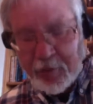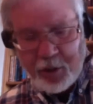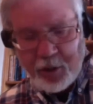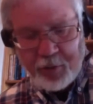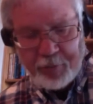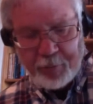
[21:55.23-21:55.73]

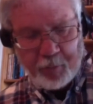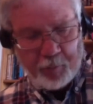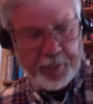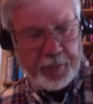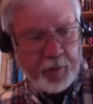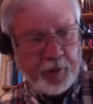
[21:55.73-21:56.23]
from
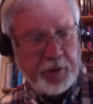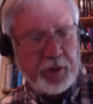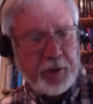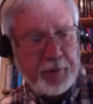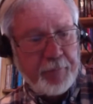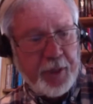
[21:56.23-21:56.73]
Korea with
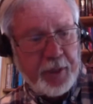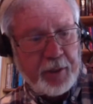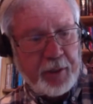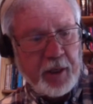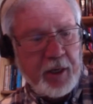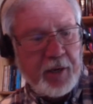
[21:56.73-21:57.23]
uh,
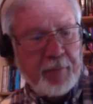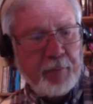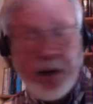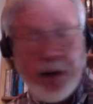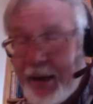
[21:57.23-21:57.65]
brain